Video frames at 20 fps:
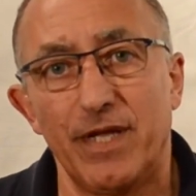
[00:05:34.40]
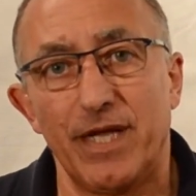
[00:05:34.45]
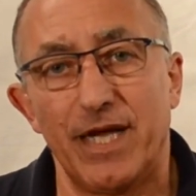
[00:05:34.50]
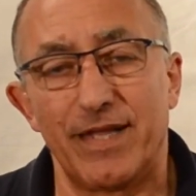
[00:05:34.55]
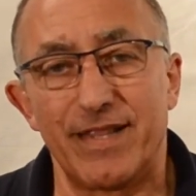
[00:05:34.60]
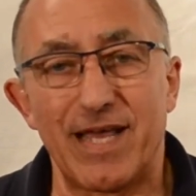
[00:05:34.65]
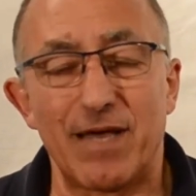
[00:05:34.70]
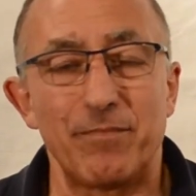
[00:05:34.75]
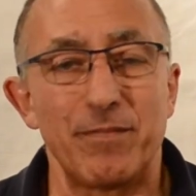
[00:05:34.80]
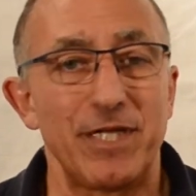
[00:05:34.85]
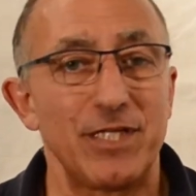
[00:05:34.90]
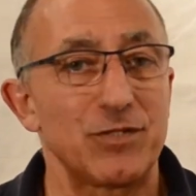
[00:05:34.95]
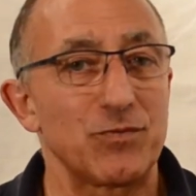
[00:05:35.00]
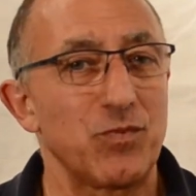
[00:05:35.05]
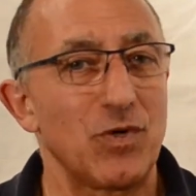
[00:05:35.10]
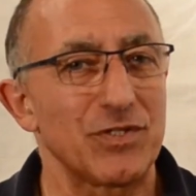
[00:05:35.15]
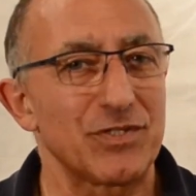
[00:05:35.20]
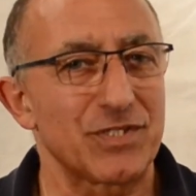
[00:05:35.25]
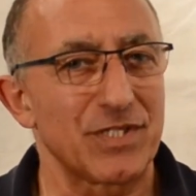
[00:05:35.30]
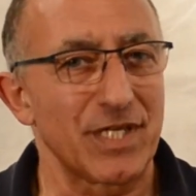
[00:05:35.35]
And that means,
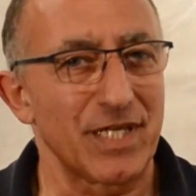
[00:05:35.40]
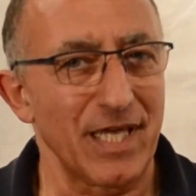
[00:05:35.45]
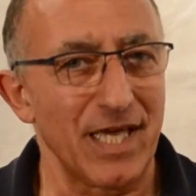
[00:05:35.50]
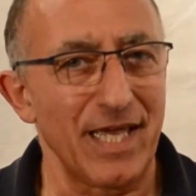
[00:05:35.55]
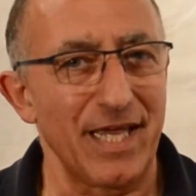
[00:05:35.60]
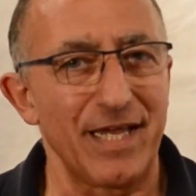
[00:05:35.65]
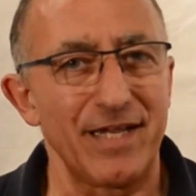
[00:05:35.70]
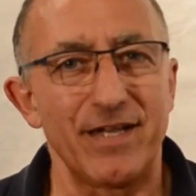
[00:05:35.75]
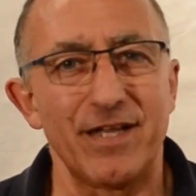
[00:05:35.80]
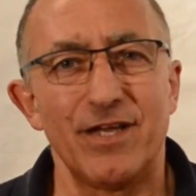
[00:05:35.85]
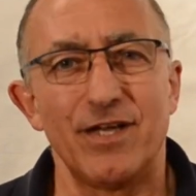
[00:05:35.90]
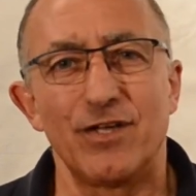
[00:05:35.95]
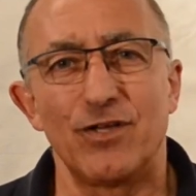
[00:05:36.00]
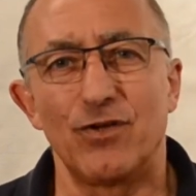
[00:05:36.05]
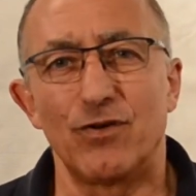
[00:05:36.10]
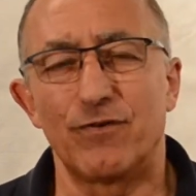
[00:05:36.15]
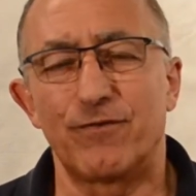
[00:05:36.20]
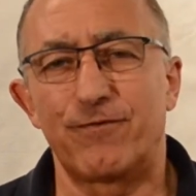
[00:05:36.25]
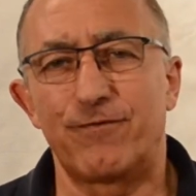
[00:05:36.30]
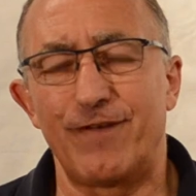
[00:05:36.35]
once again,
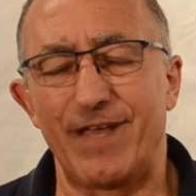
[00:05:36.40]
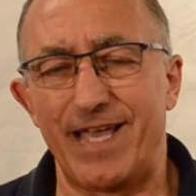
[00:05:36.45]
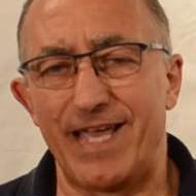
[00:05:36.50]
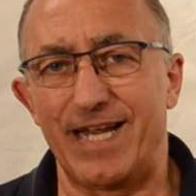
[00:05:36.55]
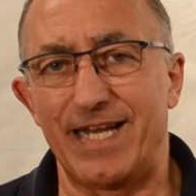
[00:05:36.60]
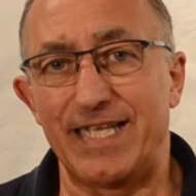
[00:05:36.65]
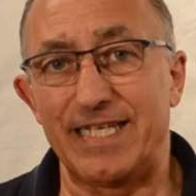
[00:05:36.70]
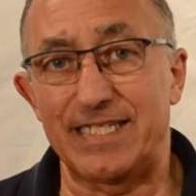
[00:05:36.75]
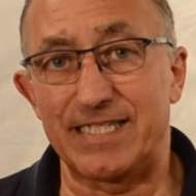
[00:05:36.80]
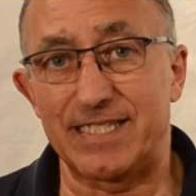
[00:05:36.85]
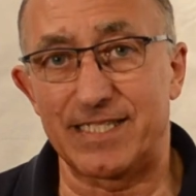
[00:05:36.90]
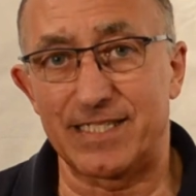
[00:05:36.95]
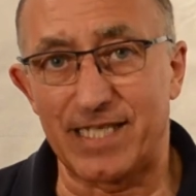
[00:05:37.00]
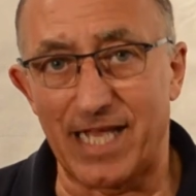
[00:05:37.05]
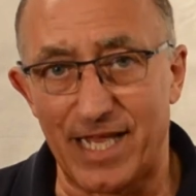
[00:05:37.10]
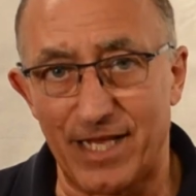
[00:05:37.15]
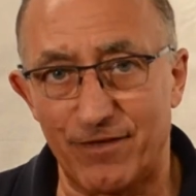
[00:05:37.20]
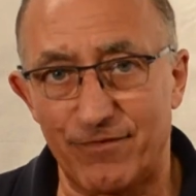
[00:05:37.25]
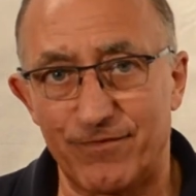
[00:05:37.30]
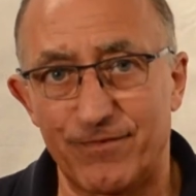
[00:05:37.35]
you're fairly
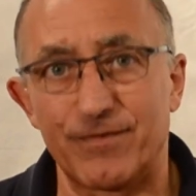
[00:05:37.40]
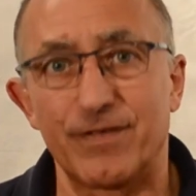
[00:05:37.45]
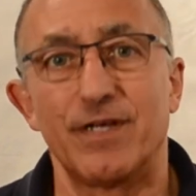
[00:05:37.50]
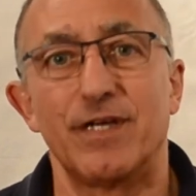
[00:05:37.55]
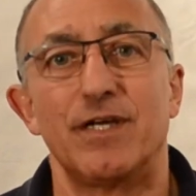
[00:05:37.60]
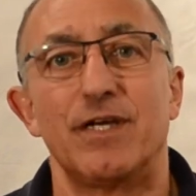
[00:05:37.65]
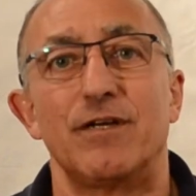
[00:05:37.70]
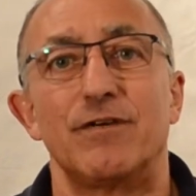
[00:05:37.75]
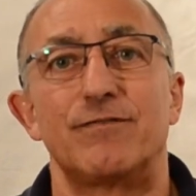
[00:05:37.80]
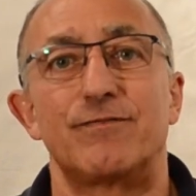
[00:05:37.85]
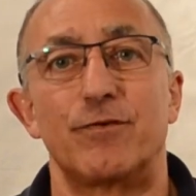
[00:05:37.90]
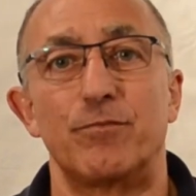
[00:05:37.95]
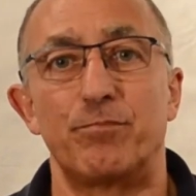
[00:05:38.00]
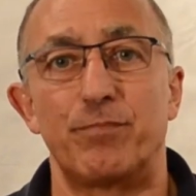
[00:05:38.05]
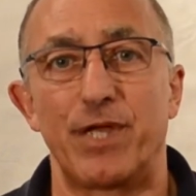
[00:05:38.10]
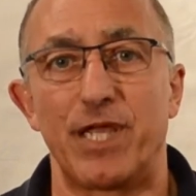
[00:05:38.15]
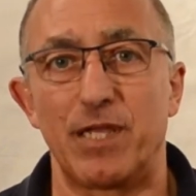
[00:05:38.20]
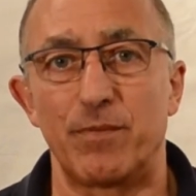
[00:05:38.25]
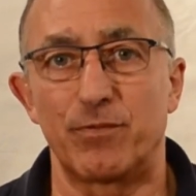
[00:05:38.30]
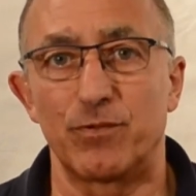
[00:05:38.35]
safe from
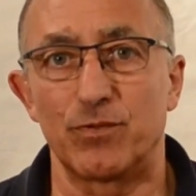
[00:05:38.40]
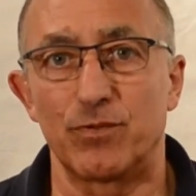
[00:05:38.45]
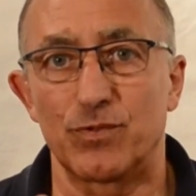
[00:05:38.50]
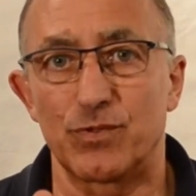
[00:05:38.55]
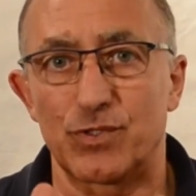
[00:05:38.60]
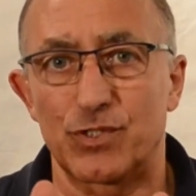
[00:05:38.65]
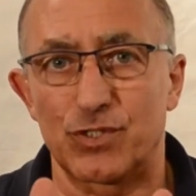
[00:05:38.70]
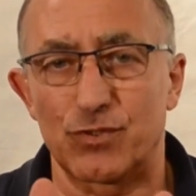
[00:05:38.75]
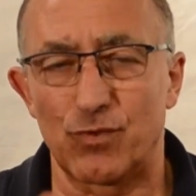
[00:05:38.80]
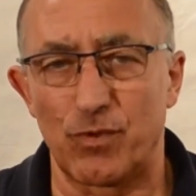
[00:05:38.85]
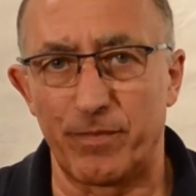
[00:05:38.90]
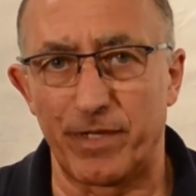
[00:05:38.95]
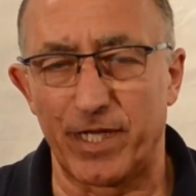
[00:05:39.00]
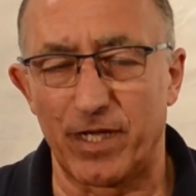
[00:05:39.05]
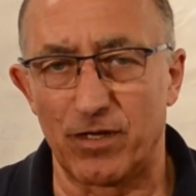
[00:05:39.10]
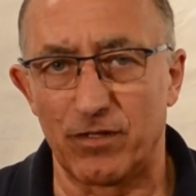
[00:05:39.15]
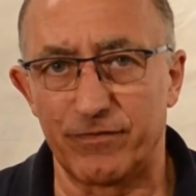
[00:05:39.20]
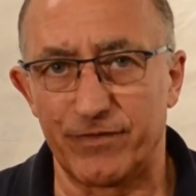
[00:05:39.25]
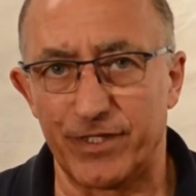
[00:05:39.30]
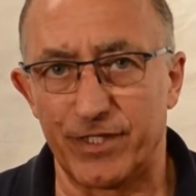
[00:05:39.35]
people swimming
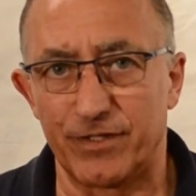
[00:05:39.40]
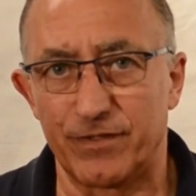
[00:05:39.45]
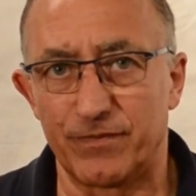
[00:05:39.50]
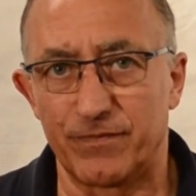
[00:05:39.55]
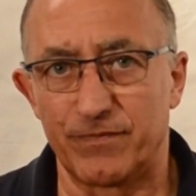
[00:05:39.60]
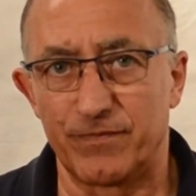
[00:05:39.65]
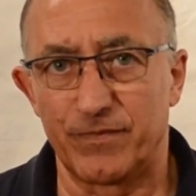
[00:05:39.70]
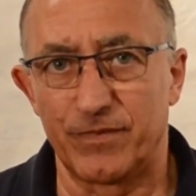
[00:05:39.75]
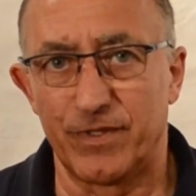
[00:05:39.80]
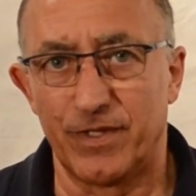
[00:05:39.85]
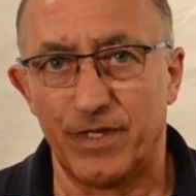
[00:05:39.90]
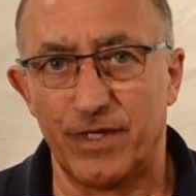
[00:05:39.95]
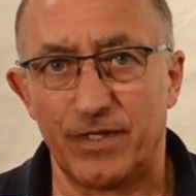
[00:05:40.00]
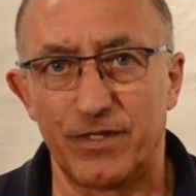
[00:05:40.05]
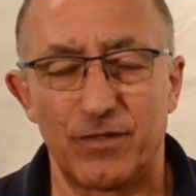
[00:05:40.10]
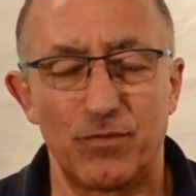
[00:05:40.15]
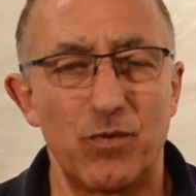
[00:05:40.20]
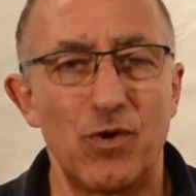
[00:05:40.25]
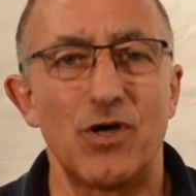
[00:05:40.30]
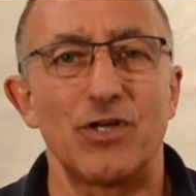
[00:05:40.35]
over you.
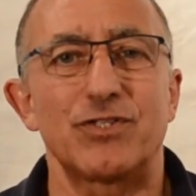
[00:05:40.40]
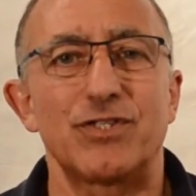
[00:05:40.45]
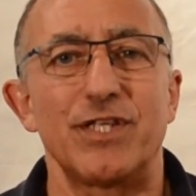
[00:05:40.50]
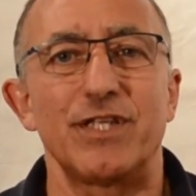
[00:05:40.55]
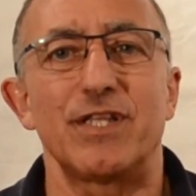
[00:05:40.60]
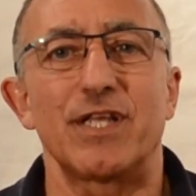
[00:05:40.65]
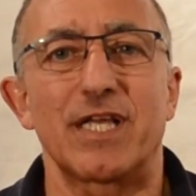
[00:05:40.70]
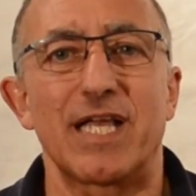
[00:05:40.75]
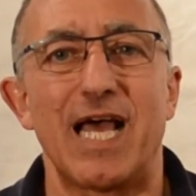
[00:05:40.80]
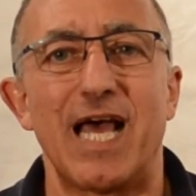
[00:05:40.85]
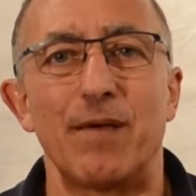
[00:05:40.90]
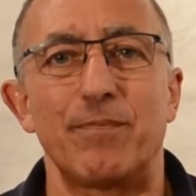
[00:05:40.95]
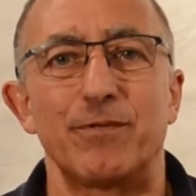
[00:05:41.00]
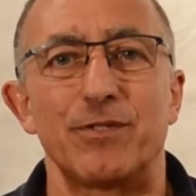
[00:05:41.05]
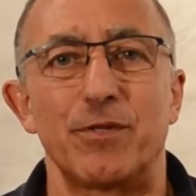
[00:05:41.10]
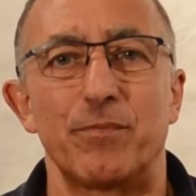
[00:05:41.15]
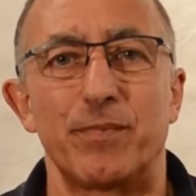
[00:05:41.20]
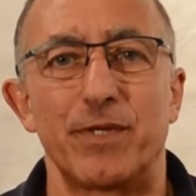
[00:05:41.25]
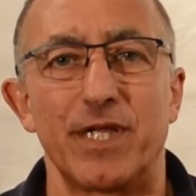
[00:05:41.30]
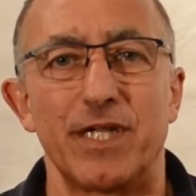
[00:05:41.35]
The worst thing that can happen
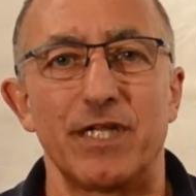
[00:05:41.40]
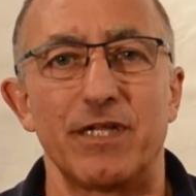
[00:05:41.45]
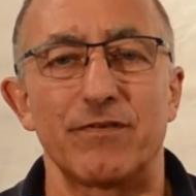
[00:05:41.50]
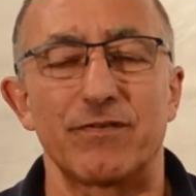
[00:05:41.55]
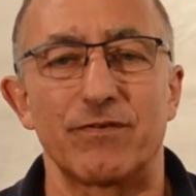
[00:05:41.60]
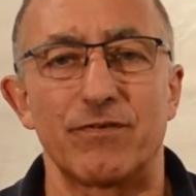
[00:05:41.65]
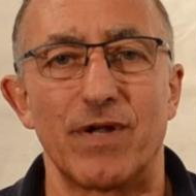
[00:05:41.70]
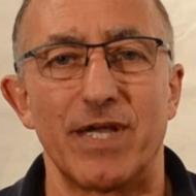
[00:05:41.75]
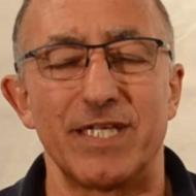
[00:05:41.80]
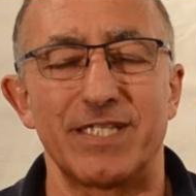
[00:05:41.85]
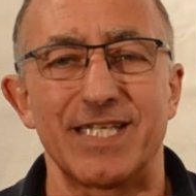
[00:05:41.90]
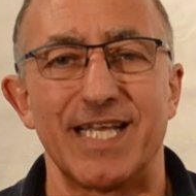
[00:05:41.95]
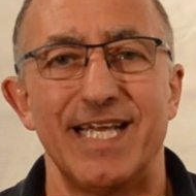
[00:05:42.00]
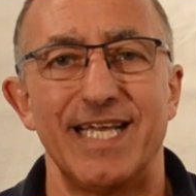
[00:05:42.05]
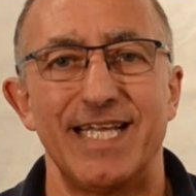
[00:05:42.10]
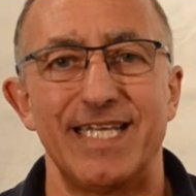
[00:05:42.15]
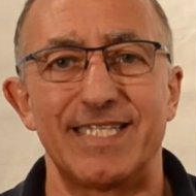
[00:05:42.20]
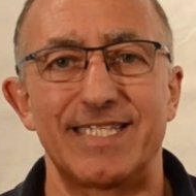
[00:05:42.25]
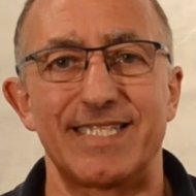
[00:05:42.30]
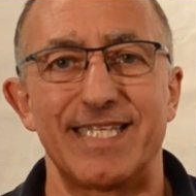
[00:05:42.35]
at the beginning of the race
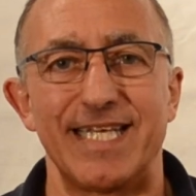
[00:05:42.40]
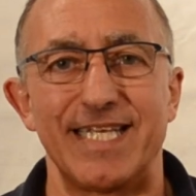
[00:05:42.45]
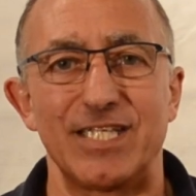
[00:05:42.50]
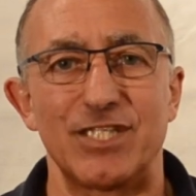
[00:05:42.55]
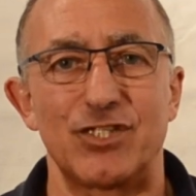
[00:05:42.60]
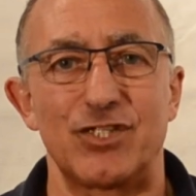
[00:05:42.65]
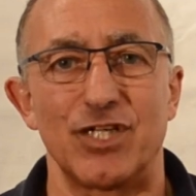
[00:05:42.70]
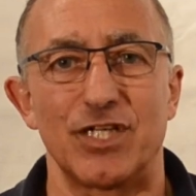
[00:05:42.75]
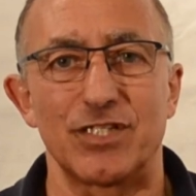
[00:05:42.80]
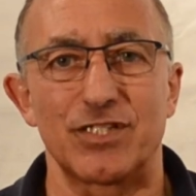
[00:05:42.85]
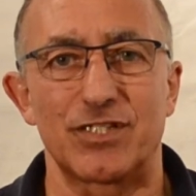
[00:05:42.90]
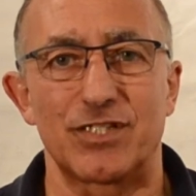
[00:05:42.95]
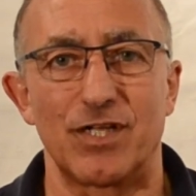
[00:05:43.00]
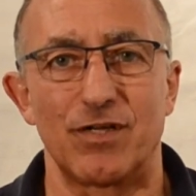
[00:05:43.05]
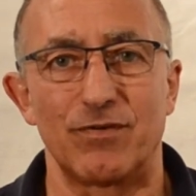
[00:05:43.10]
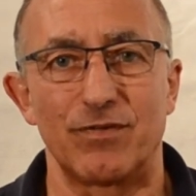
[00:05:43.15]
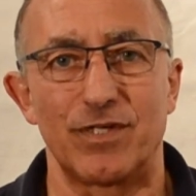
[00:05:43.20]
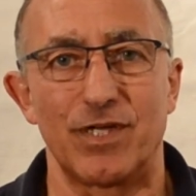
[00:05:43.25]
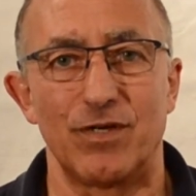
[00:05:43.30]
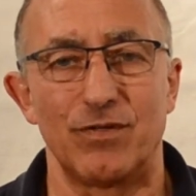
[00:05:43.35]
is things just
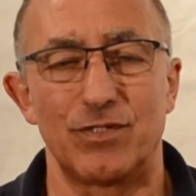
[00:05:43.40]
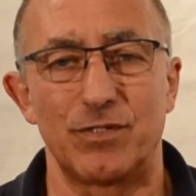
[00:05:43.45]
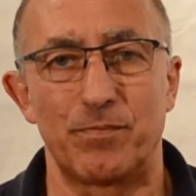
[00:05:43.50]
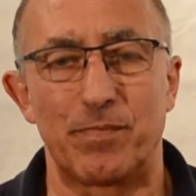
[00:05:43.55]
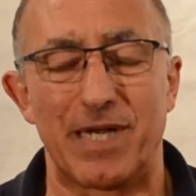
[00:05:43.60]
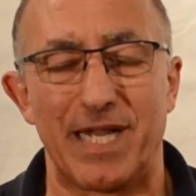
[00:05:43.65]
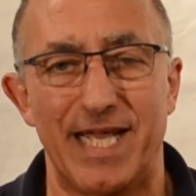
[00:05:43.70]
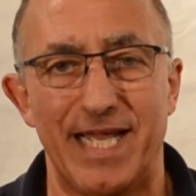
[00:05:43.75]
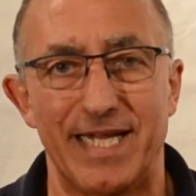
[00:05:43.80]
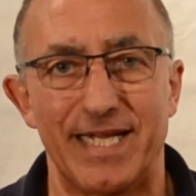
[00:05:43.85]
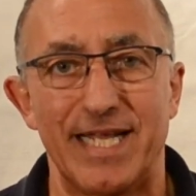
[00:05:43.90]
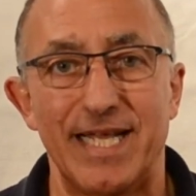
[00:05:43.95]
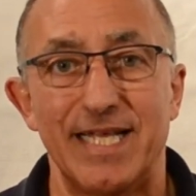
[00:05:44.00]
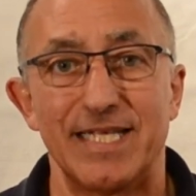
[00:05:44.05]
don't go to plan.